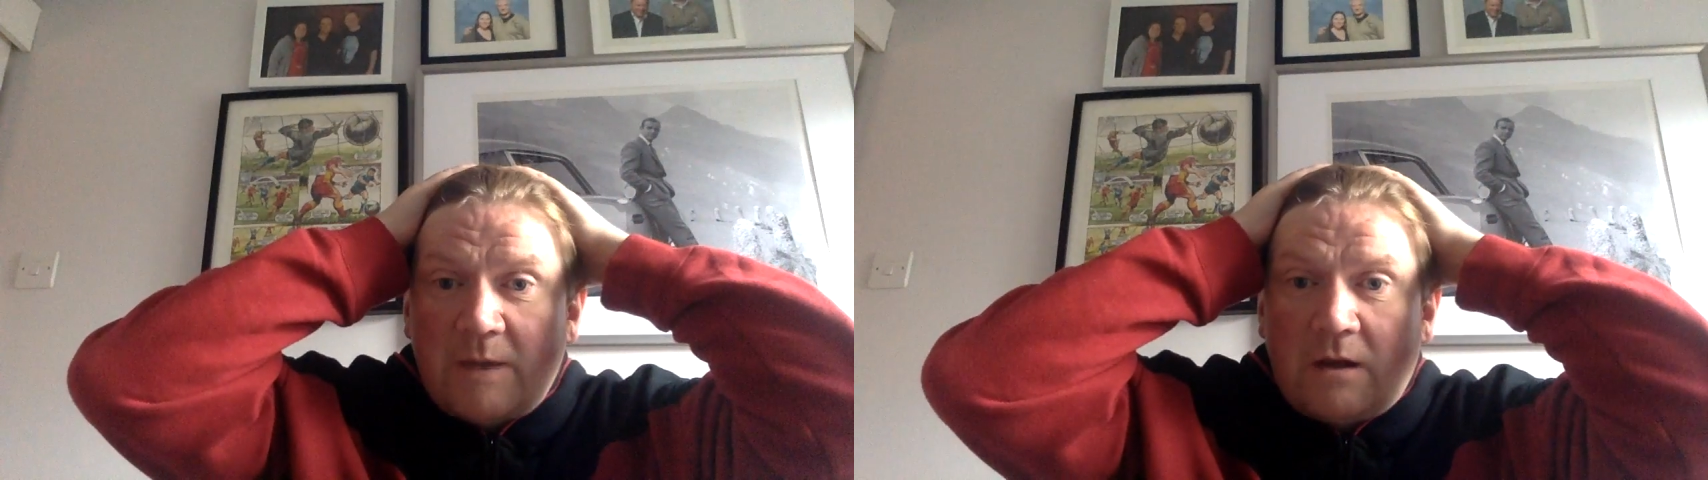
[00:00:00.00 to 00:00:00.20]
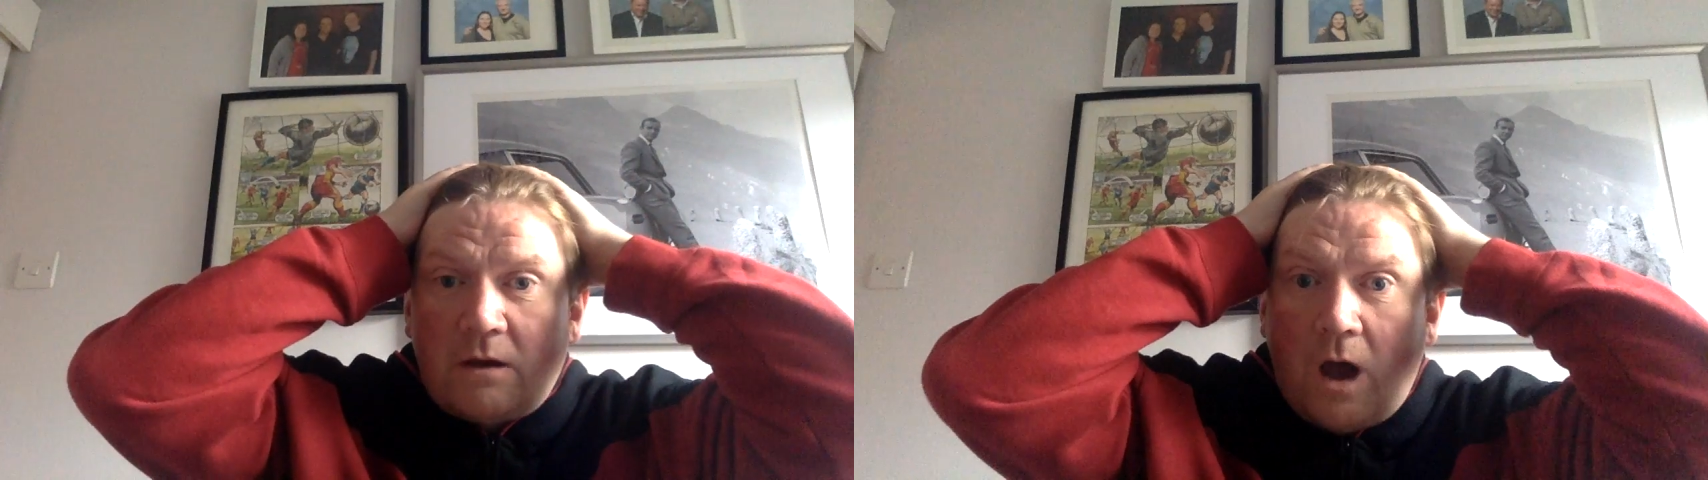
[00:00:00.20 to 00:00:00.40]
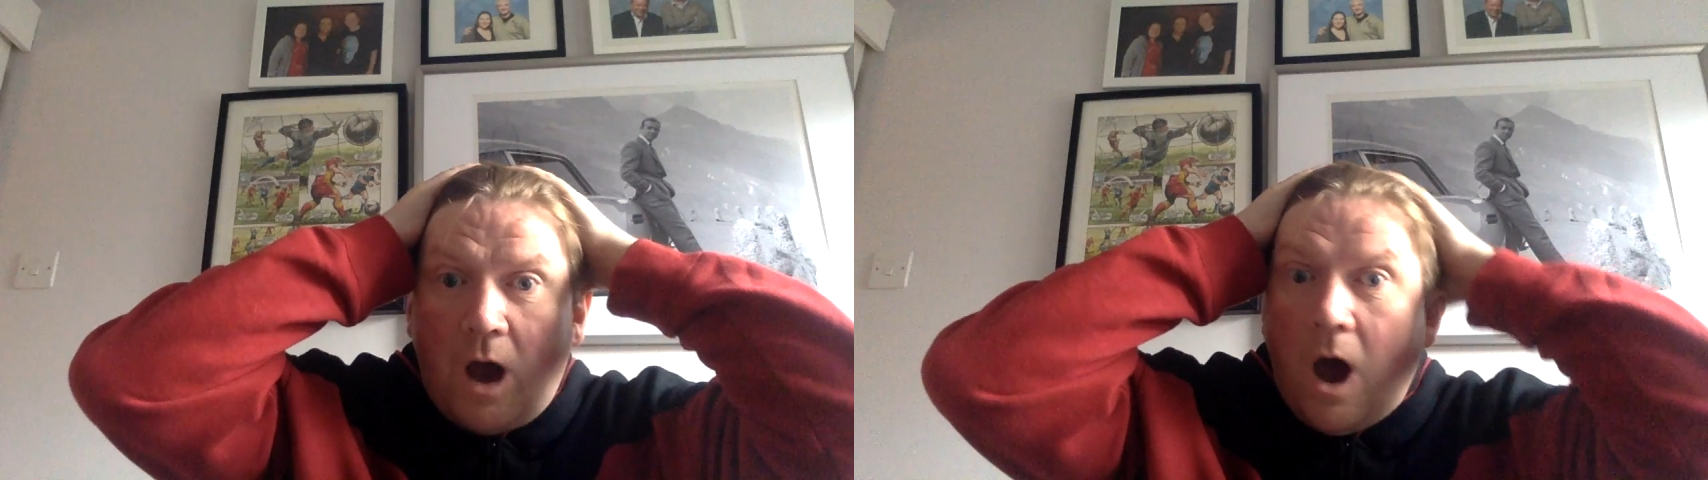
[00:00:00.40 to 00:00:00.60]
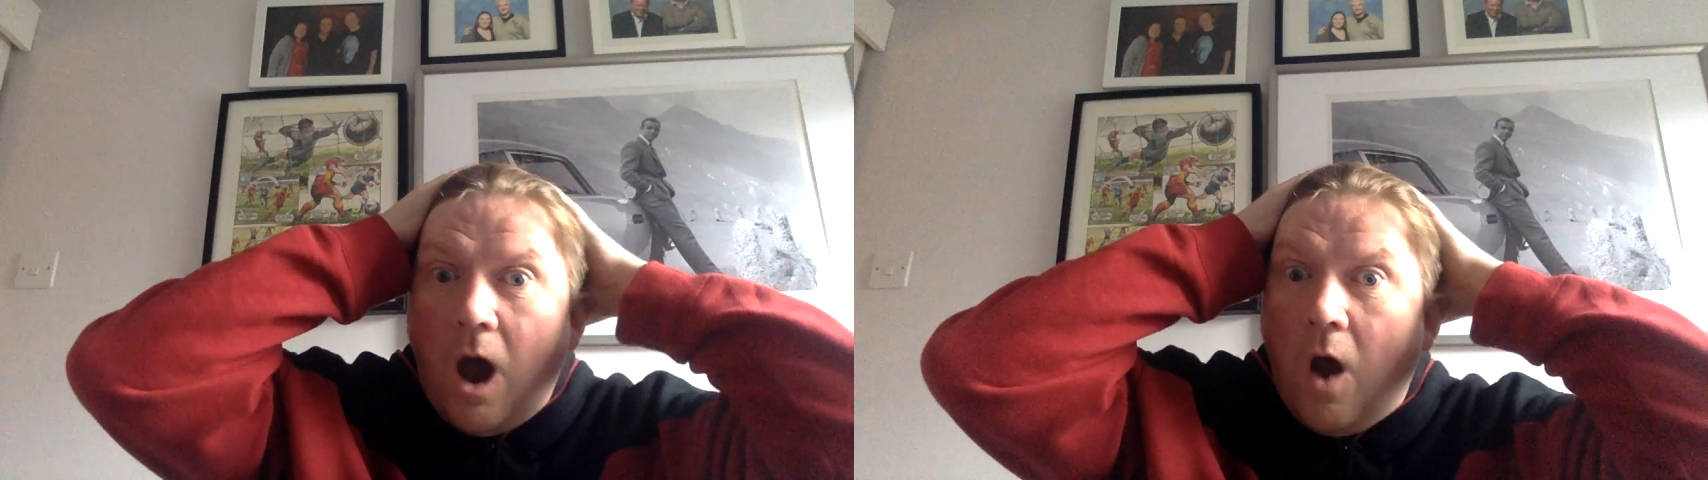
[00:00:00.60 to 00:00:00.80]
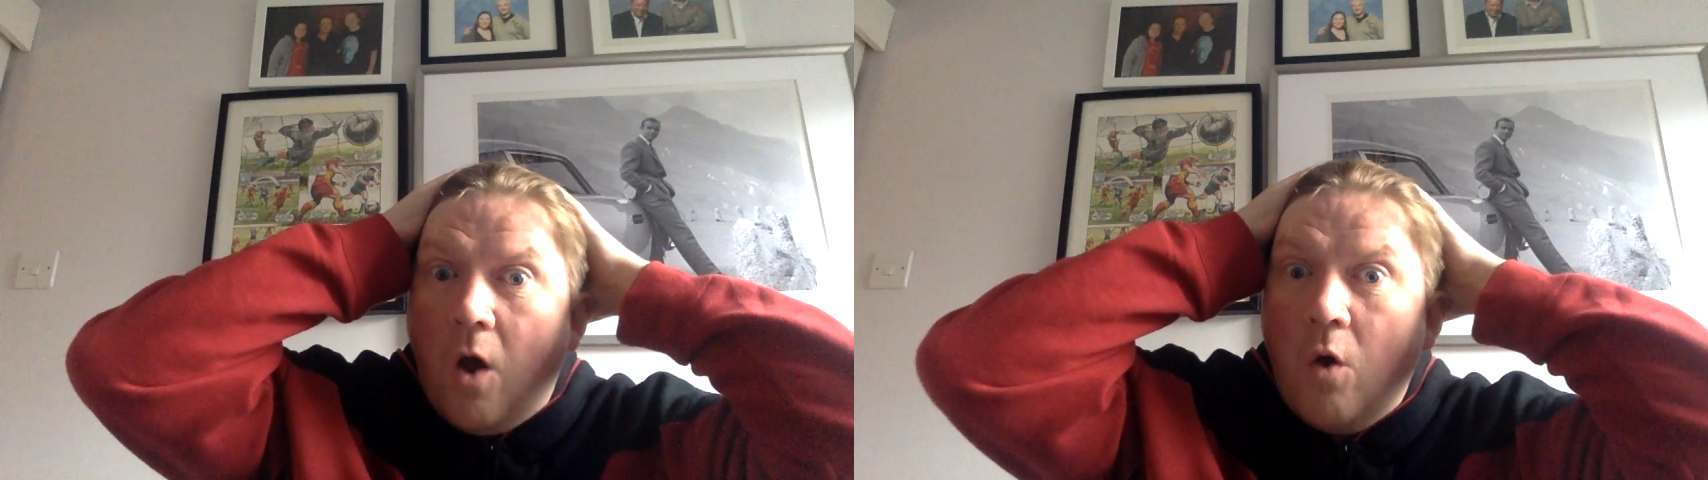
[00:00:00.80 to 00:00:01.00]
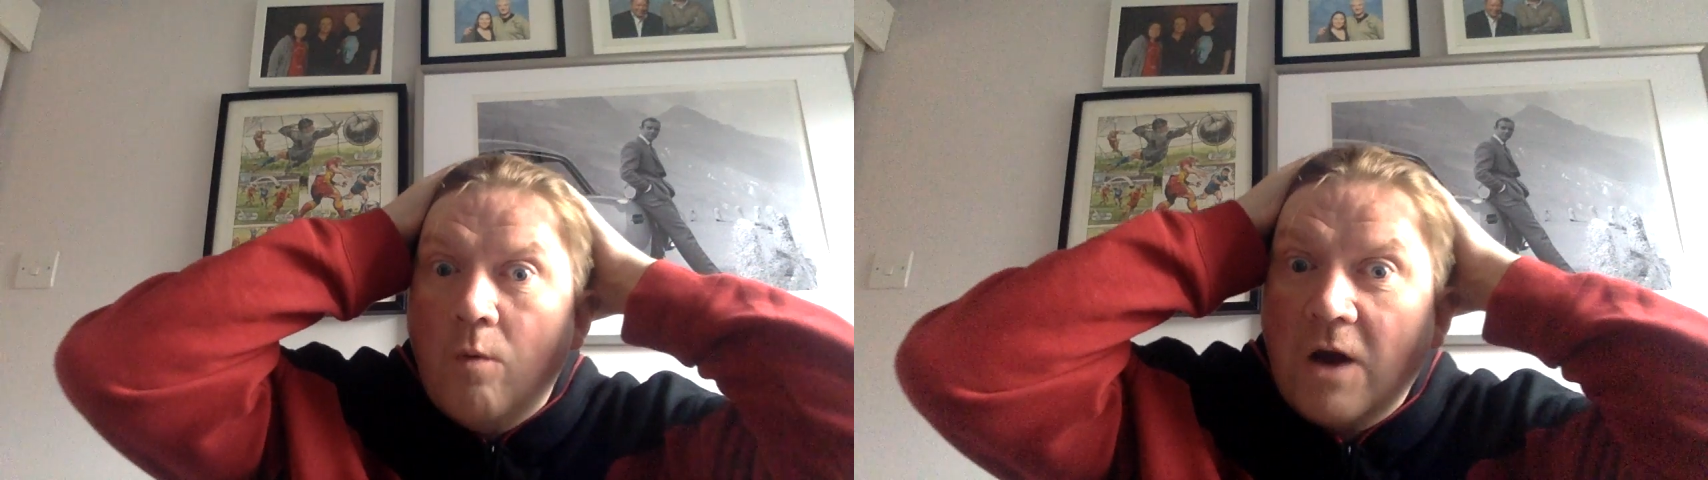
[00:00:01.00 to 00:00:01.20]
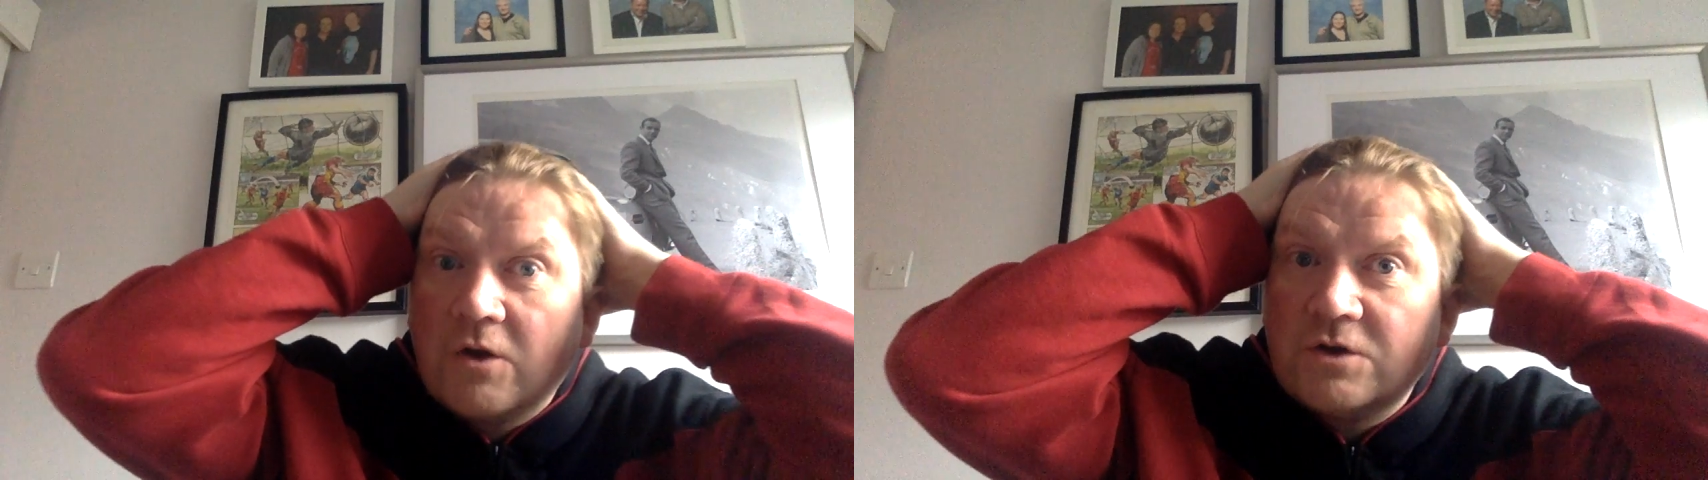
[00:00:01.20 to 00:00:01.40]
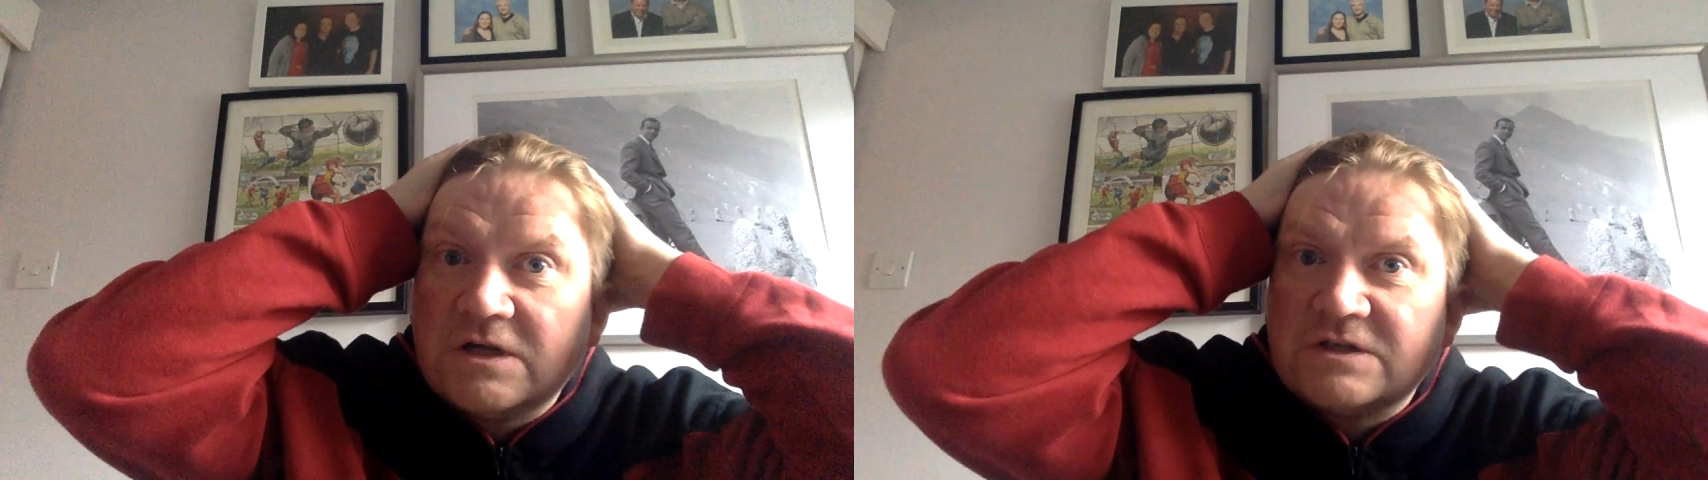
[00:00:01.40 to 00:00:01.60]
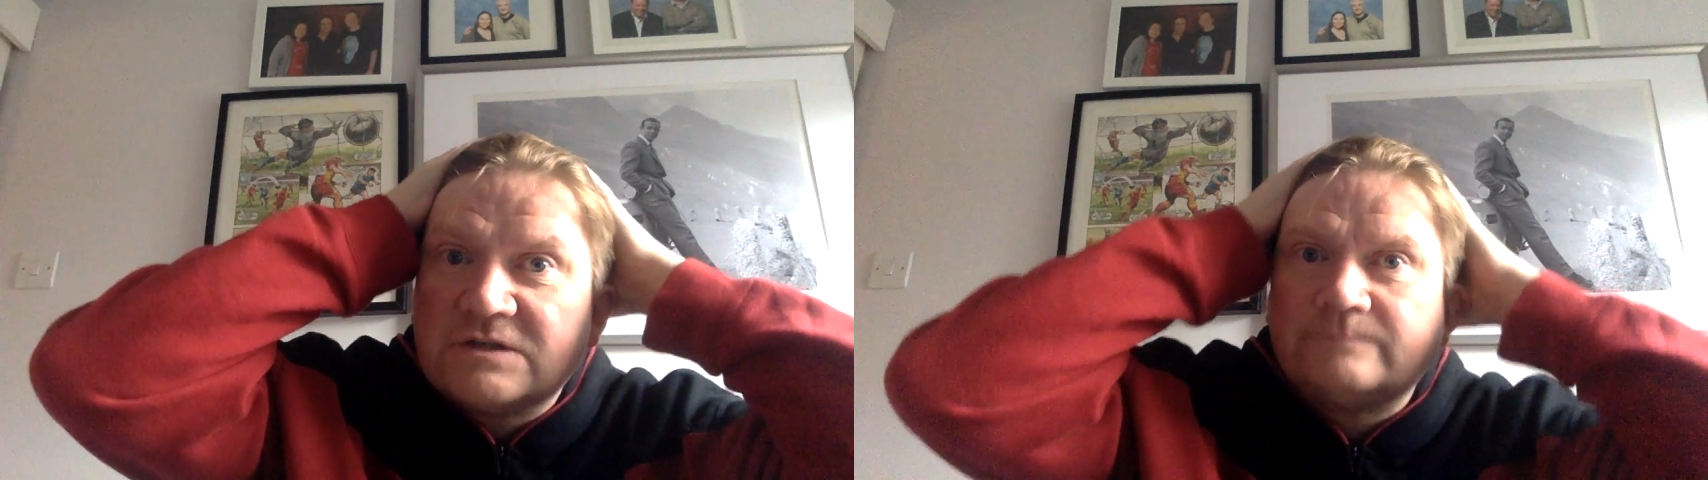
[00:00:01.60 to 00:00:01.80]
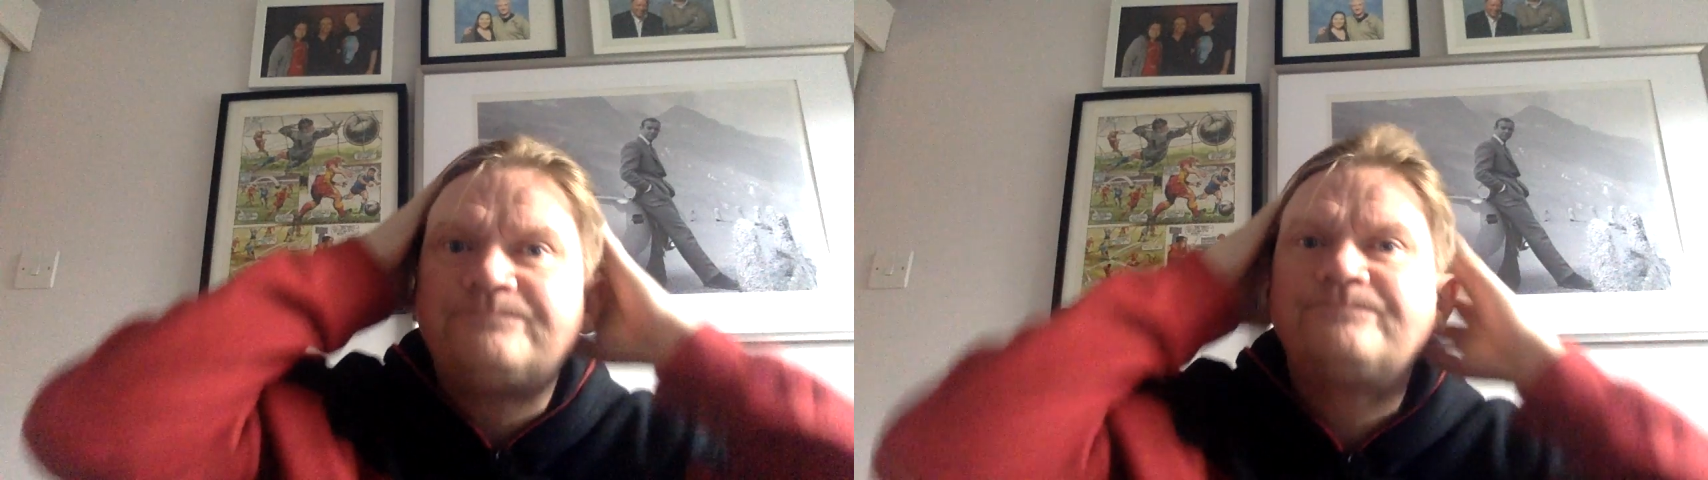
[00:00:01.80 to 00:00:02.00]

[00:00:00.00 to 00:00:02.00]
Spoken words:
out. Oh my goodness.